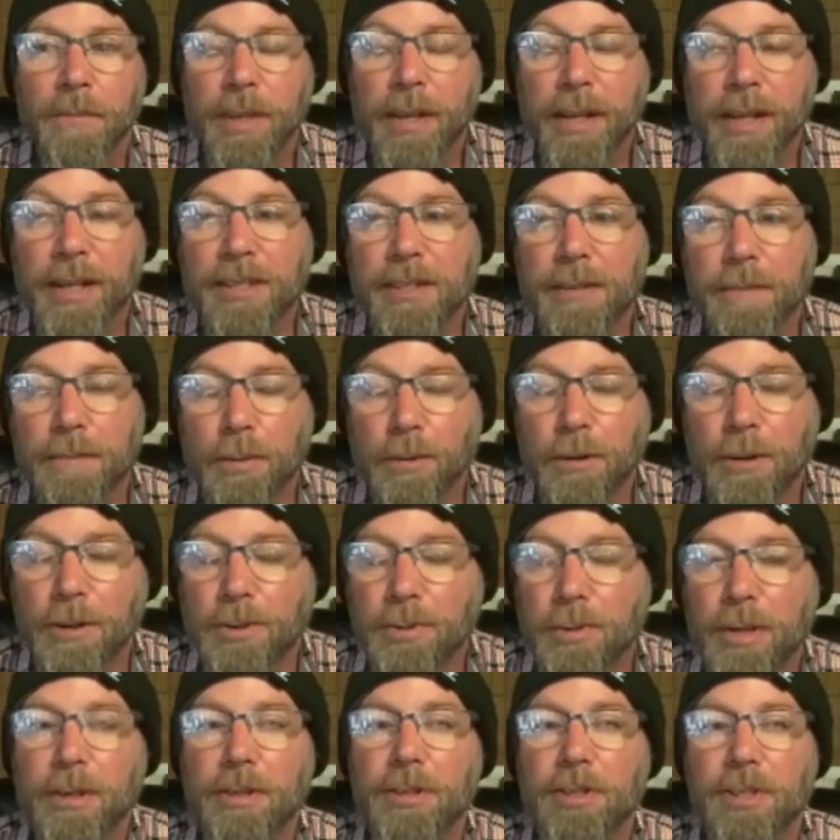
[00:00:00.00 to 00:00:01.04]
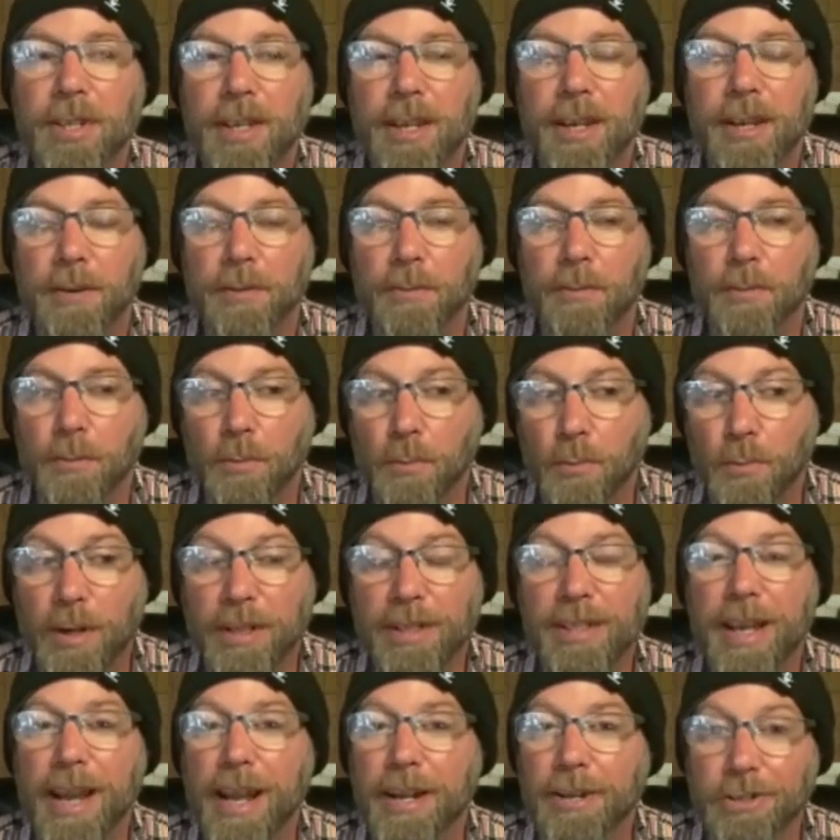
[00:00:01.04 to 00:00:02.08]
It's important to understand
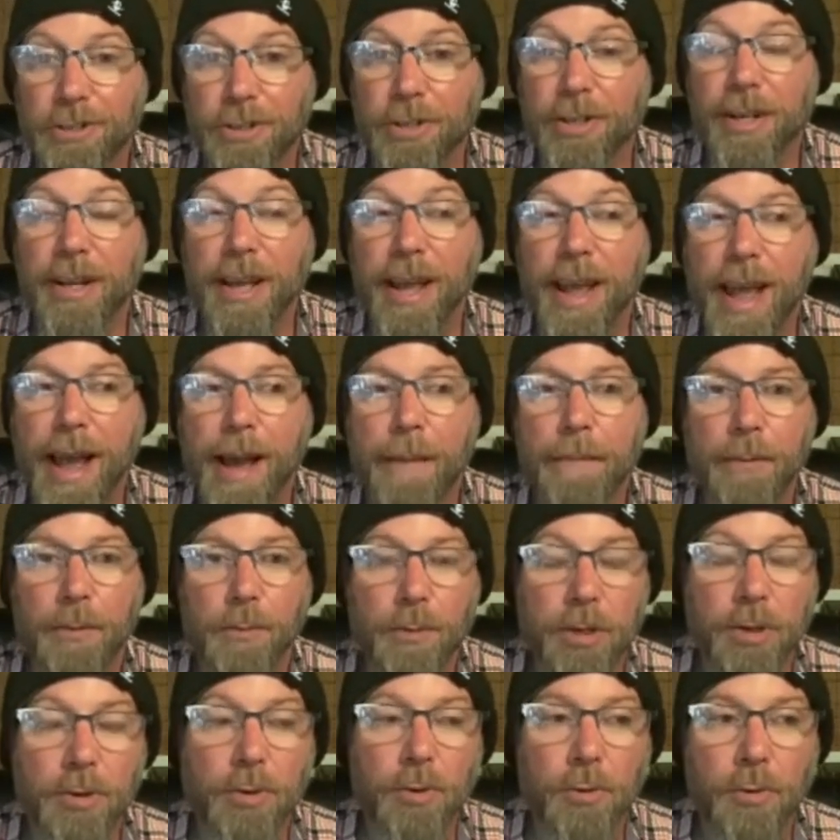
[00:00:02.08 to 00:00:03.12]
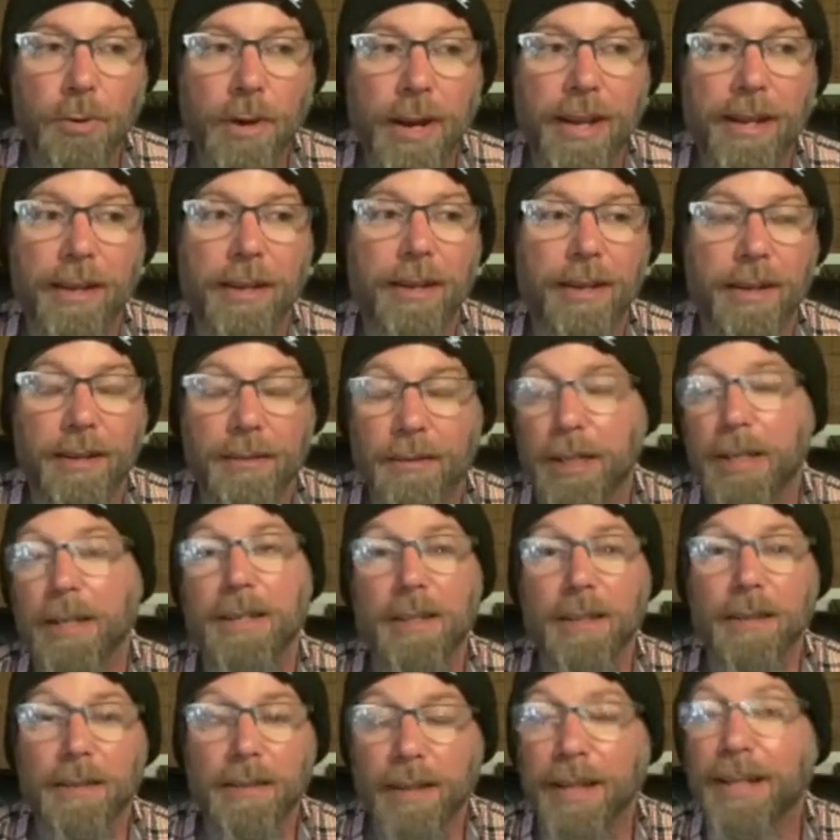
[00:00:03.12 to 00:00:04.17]
what's actually going to happen when you create,
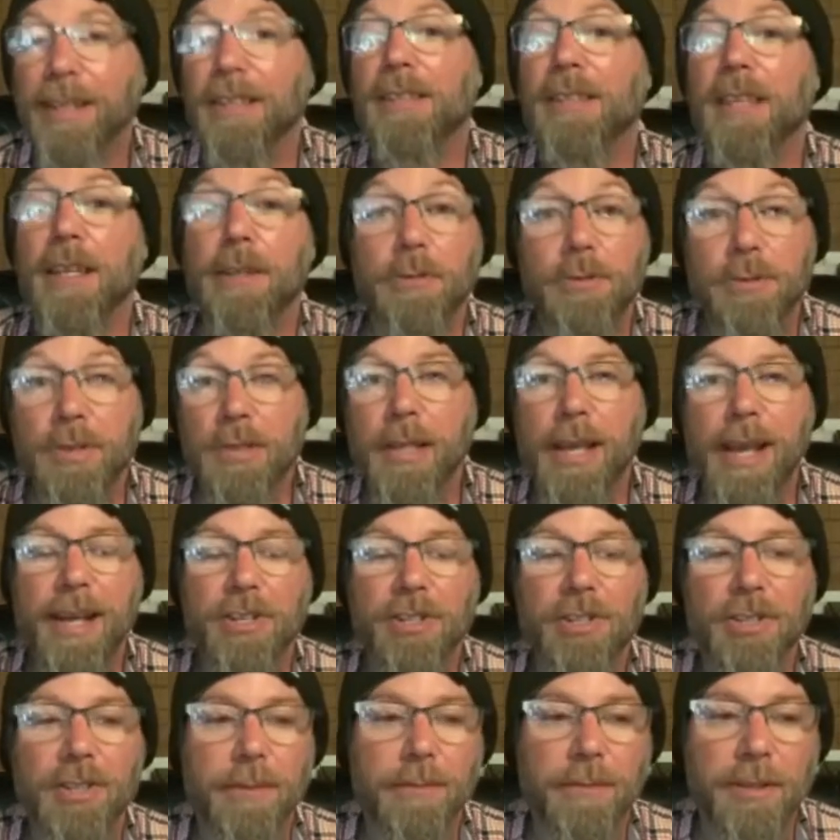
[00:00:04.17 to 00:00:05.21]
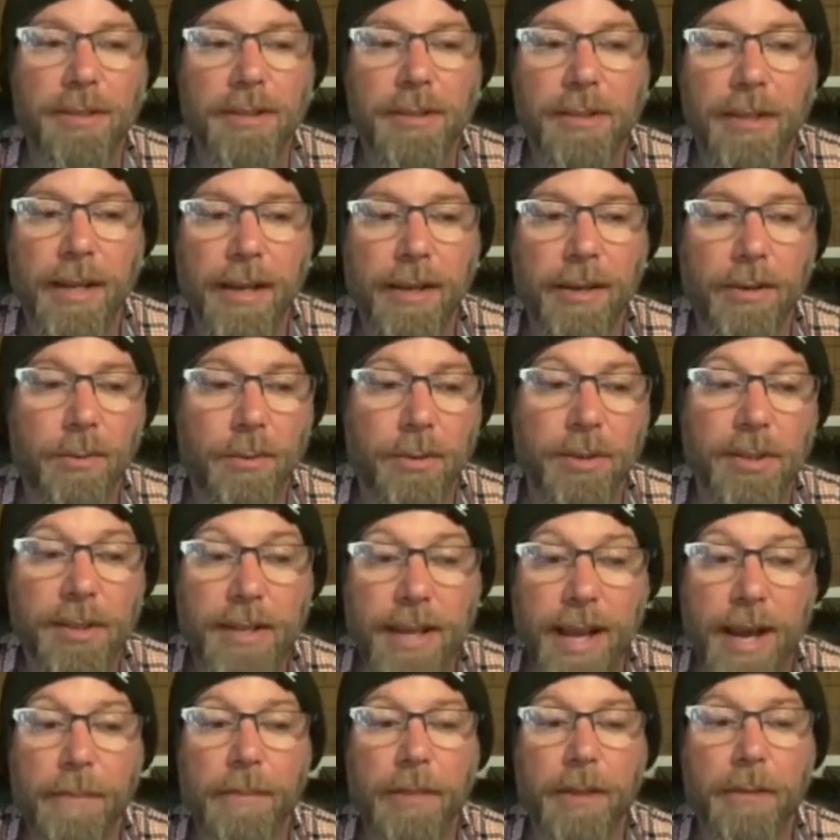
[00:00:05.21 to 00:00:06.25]
an, like say you slash someone's neck or
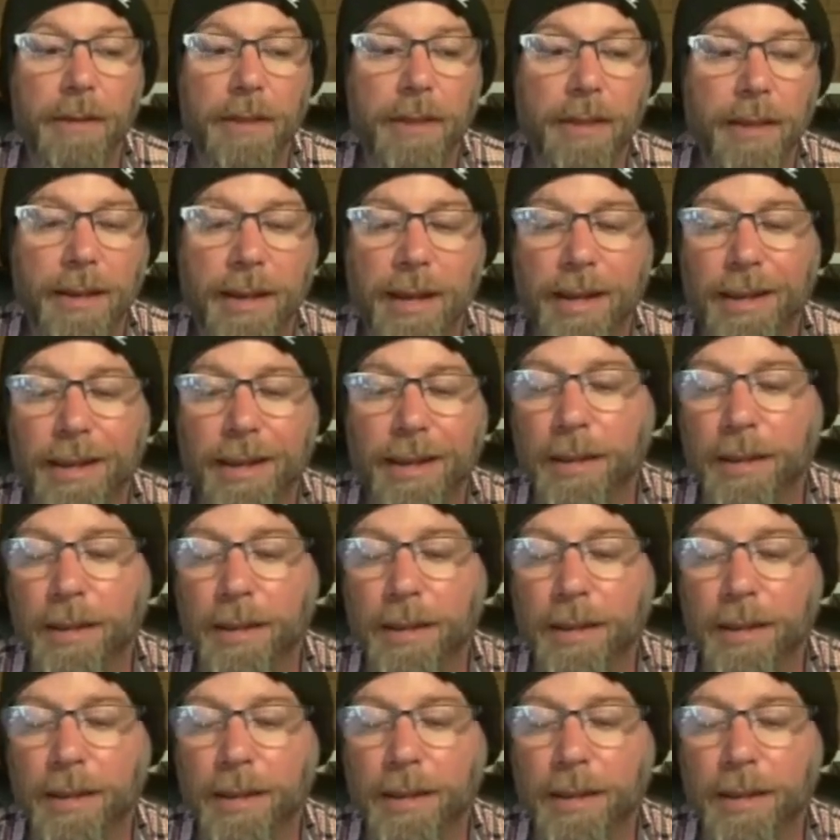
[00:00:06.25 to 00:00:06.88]
stab them in the neck.